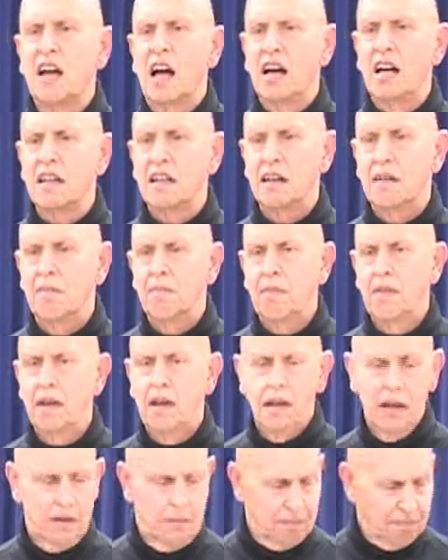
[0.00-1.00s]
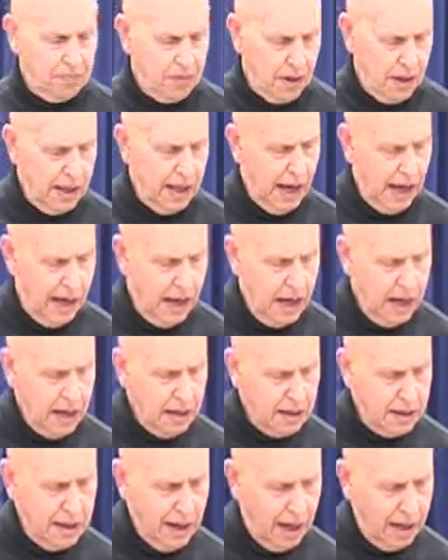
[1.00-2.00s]
Duncan. Yeah,
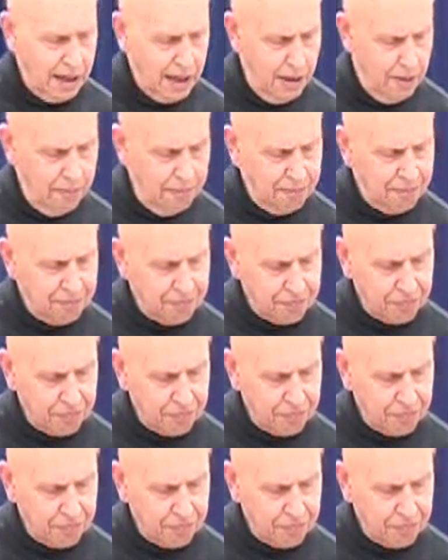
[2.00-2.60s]
Duncan.